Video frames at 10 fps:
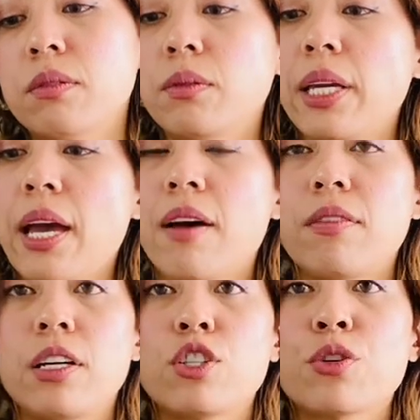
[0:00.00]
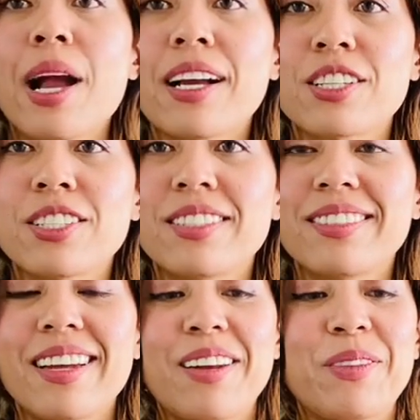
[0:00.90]
we have
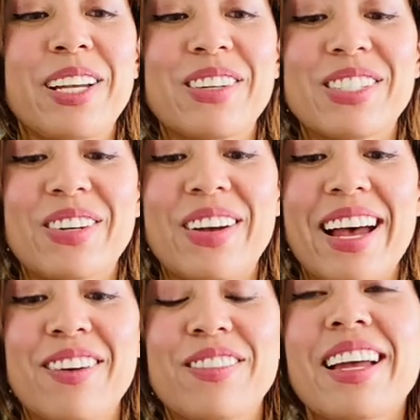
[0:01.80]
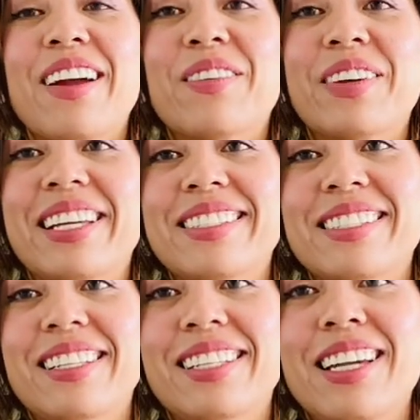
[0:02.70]
attraction and we also have
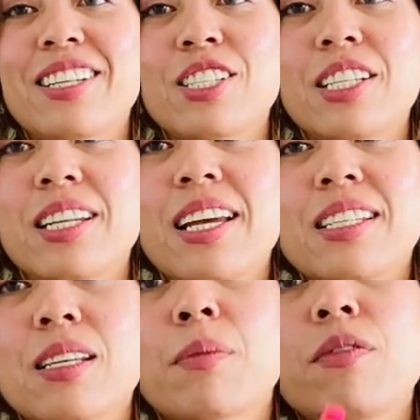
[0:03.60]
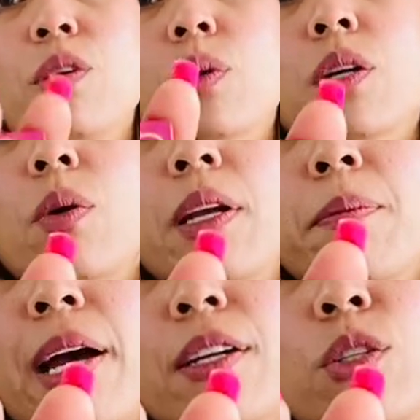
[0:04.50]
reconciliation. Some of you are going
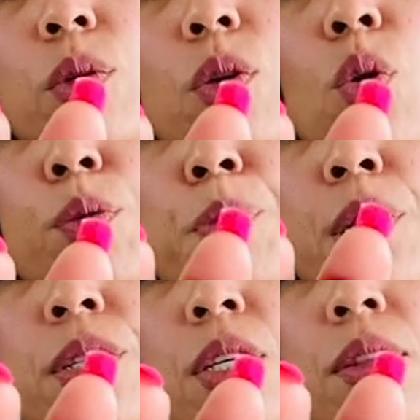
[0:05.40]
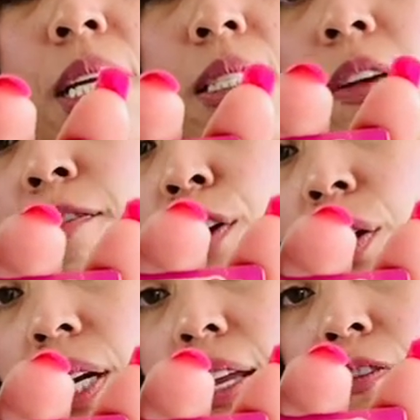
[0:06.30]
back to an old person that's
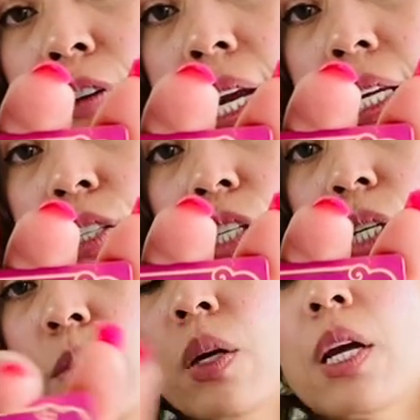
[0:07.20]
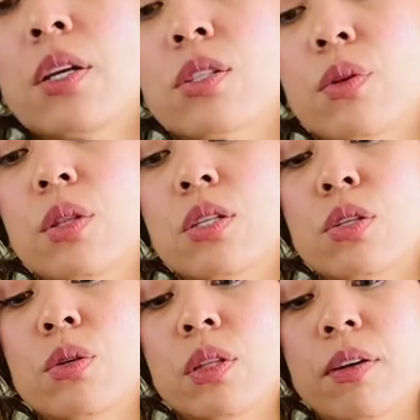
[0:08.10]
very inviting to you. So this
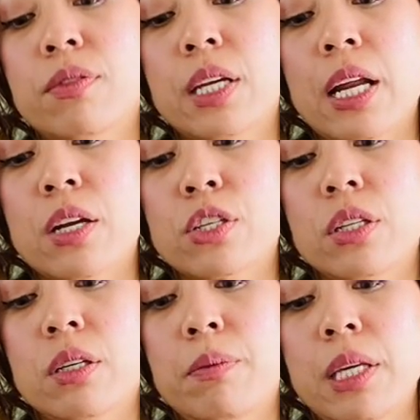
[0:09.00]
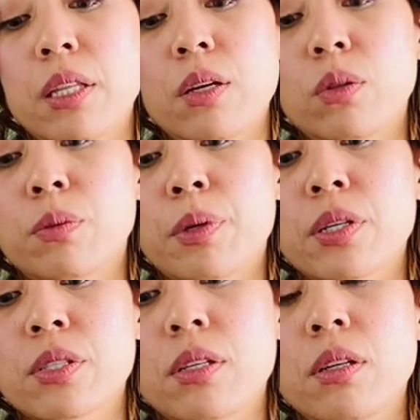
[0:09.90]
new love could actually be the old
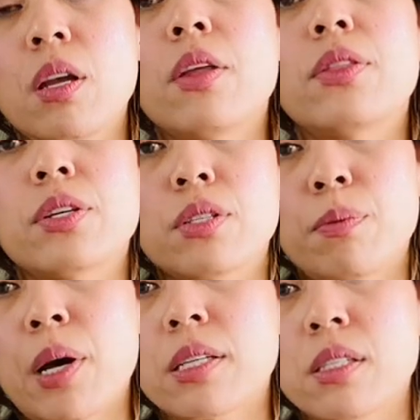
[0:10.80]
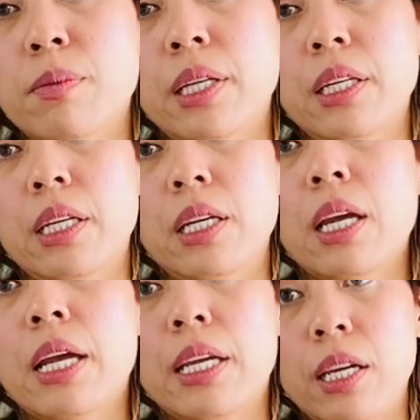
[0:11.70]
person. There's a possibility
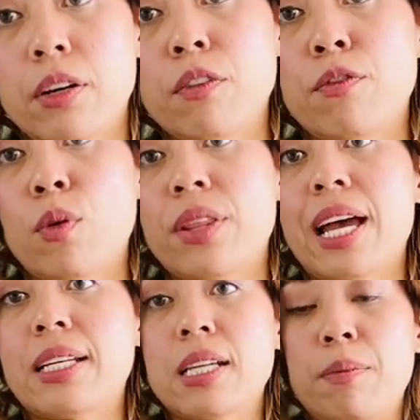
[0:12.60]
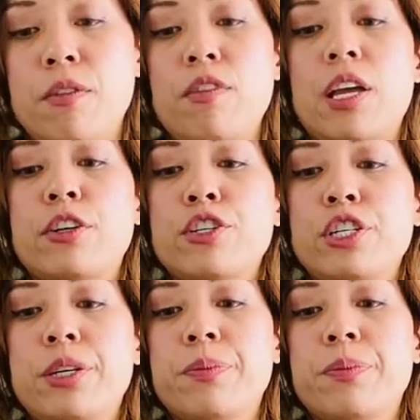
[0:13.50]
here for that type of energy.